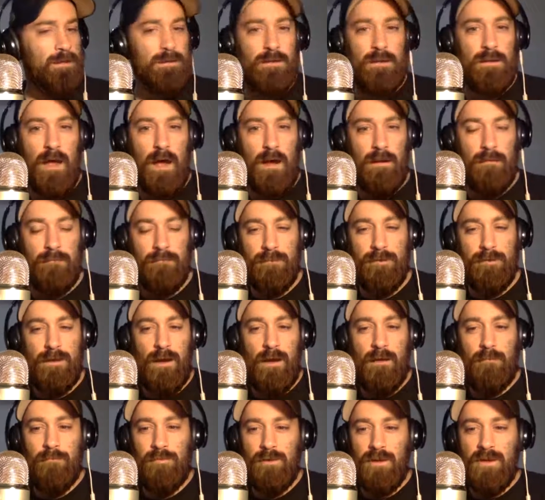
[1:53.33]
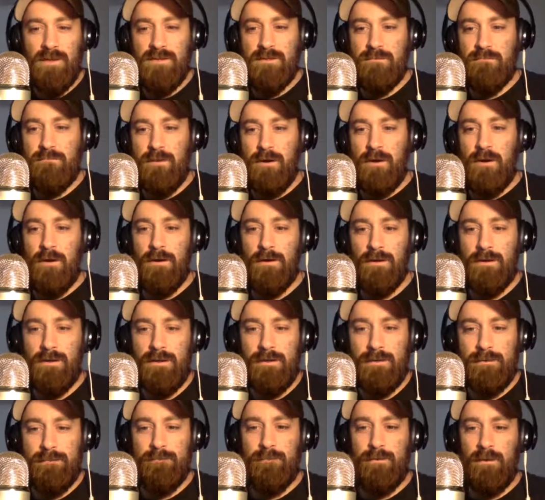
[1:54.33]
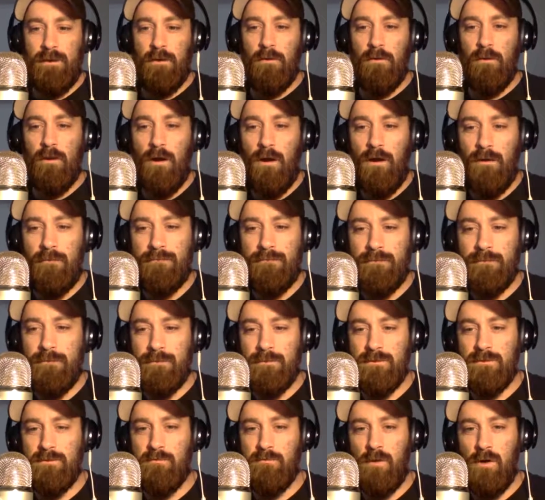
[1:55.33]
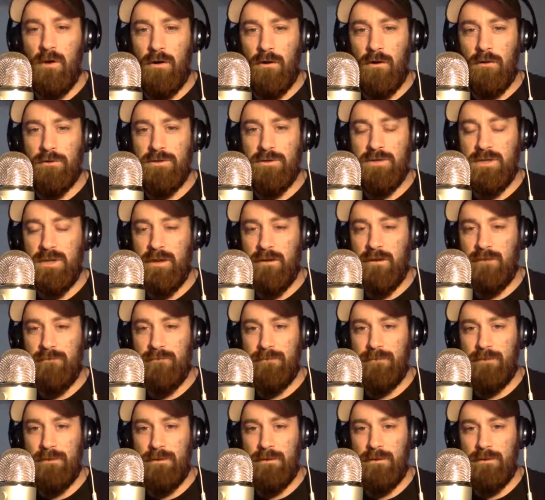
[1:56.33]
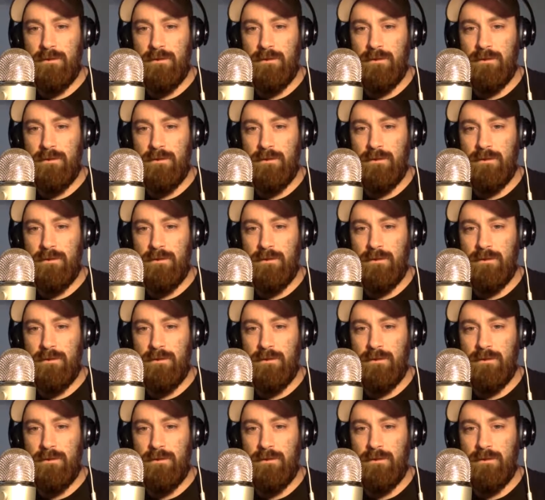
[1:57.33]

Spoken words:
God bless America. You're off tomorrow, Jeff.